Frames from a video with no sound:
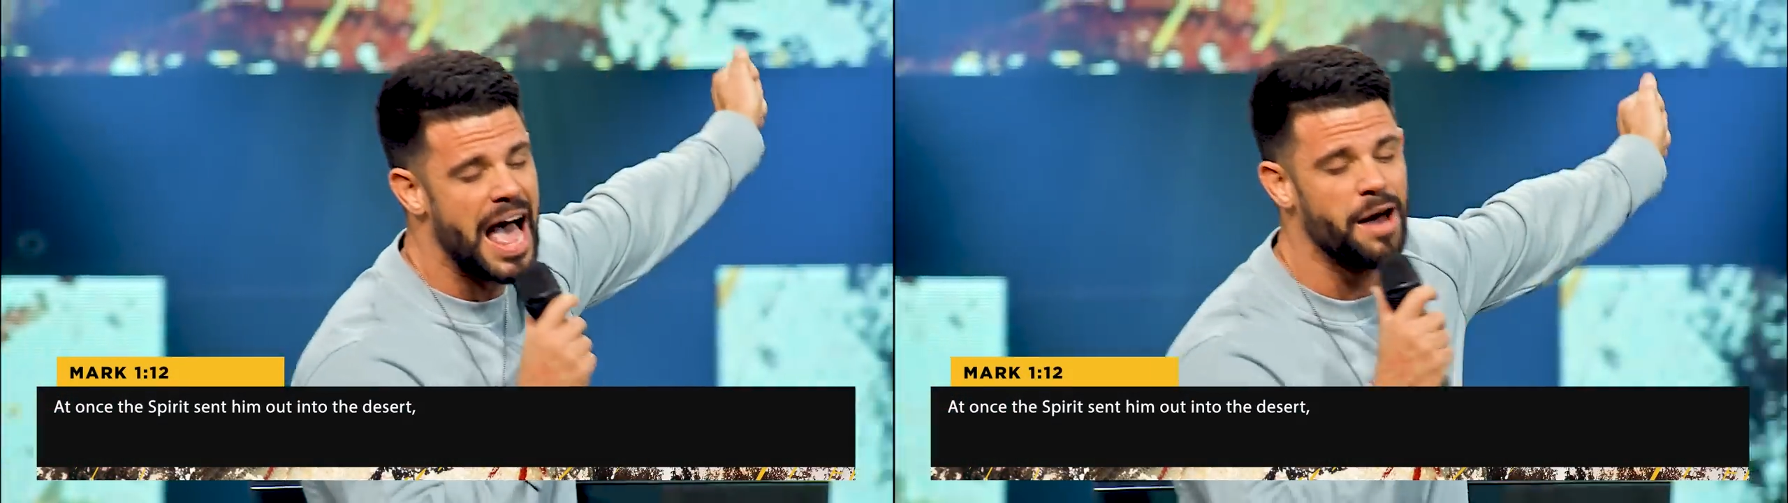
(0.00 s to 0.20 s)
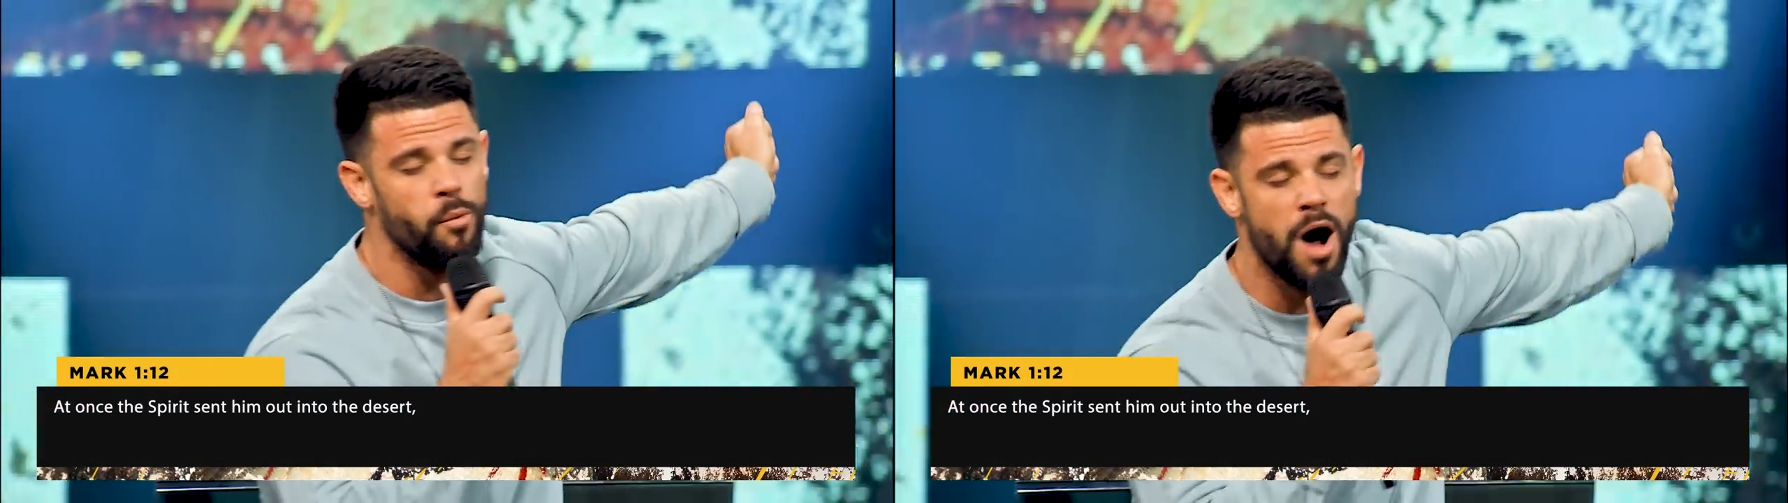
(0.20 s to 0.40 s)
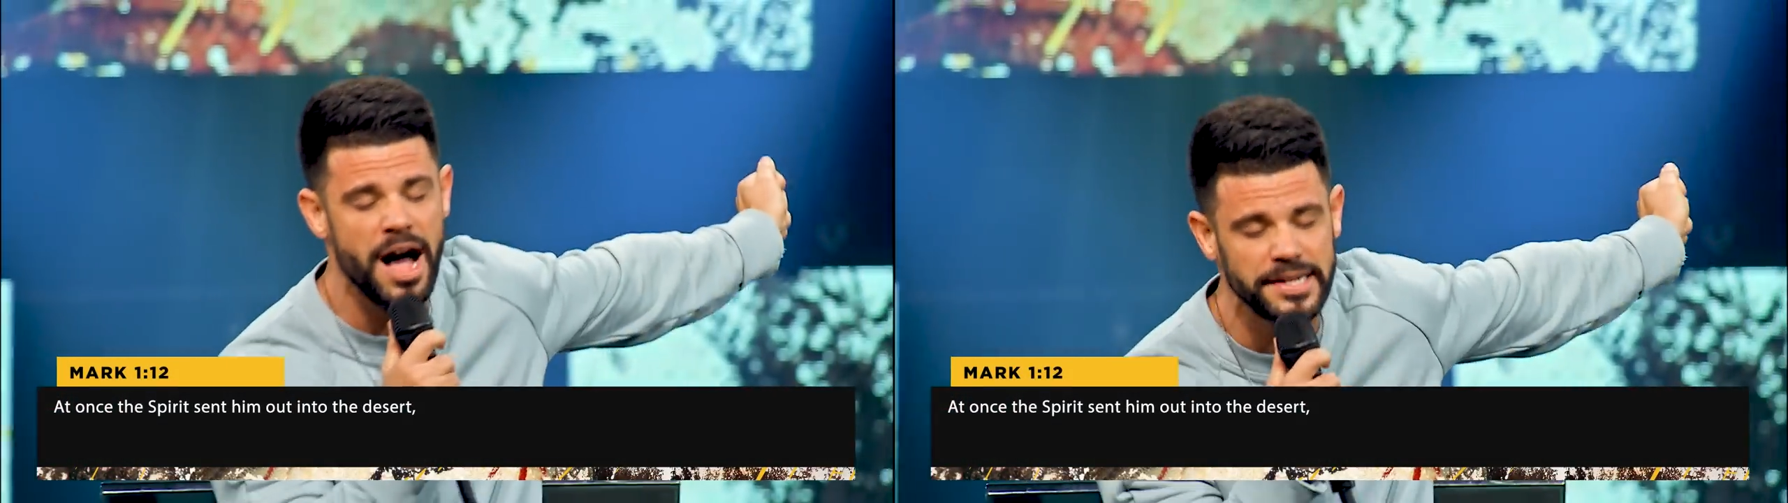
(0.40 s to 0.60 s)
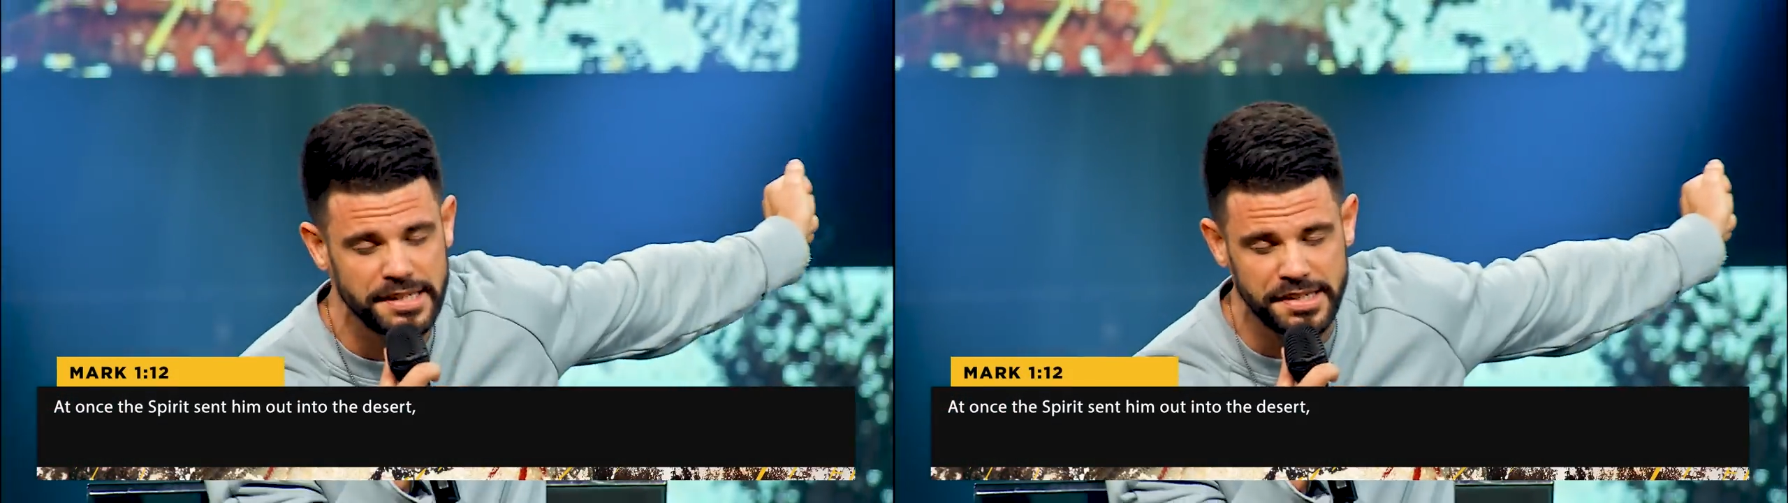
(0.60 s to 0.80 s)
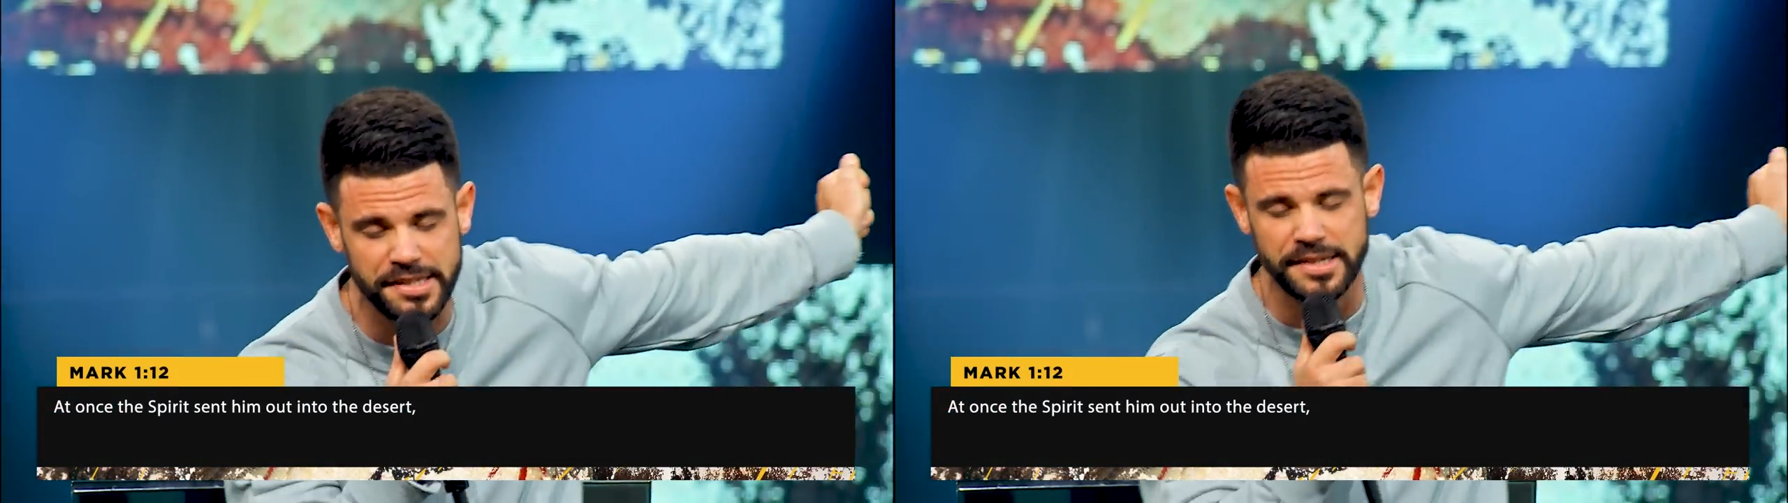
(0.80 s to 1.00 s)
At
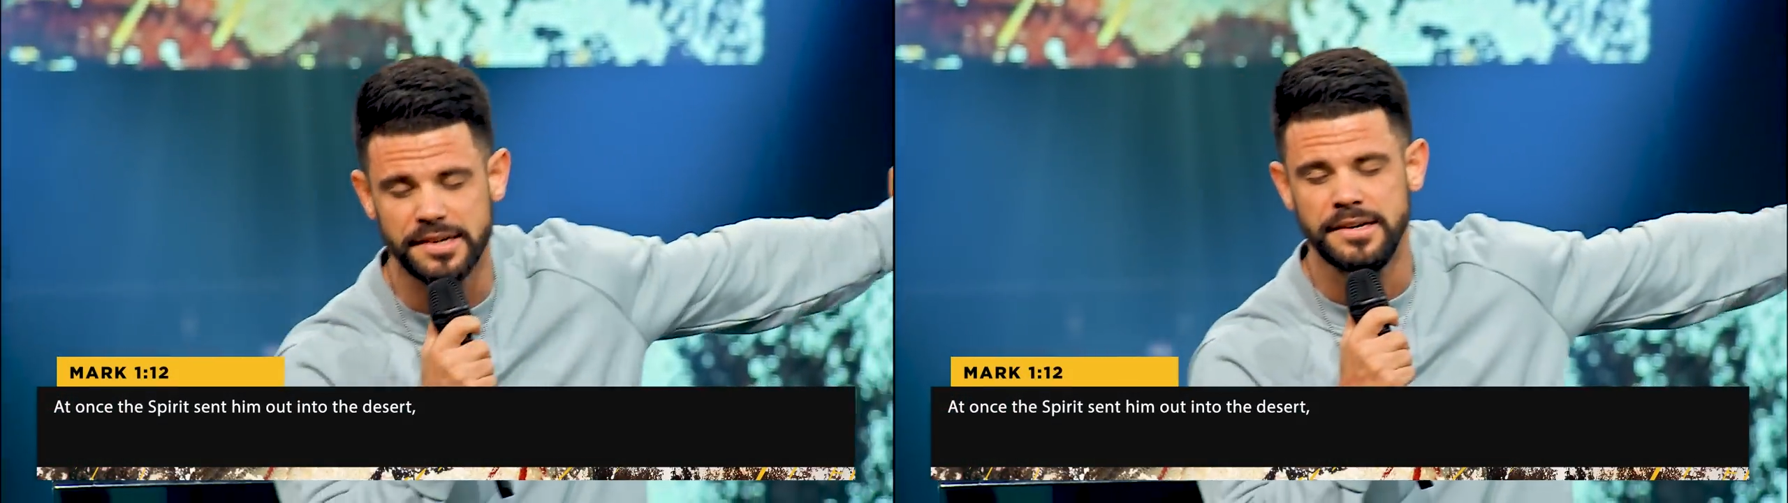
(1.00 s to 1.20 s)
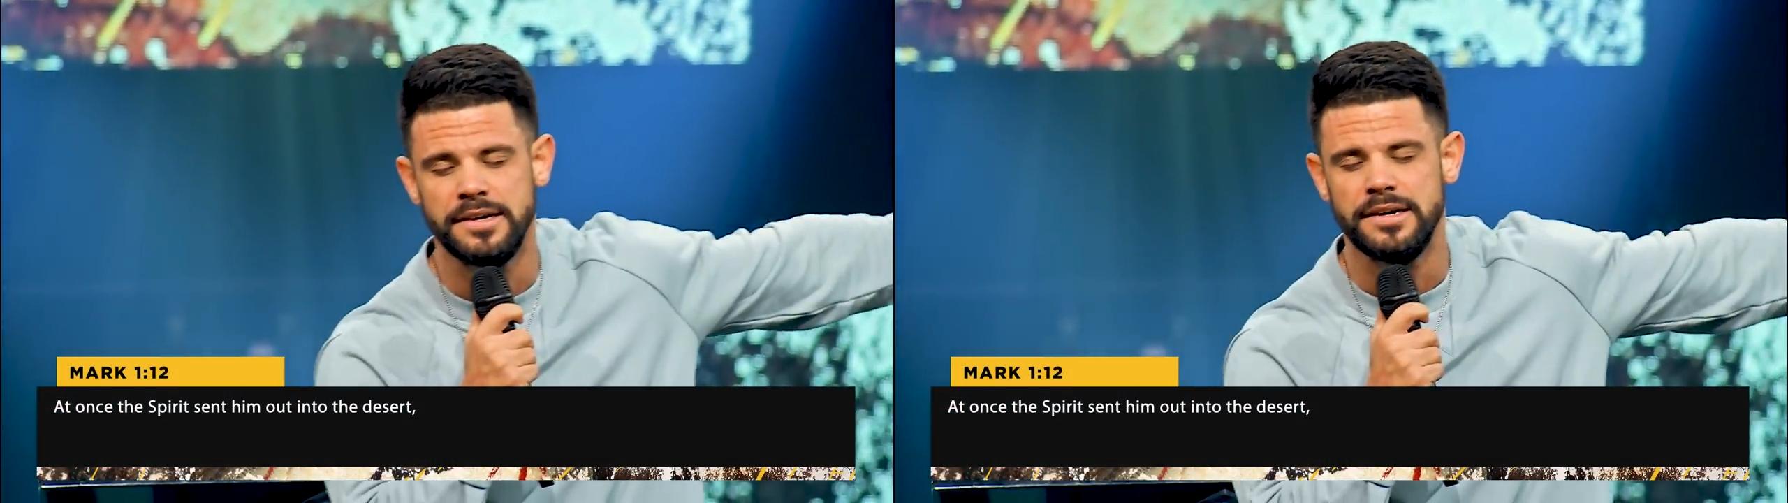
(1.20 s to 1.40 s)
once,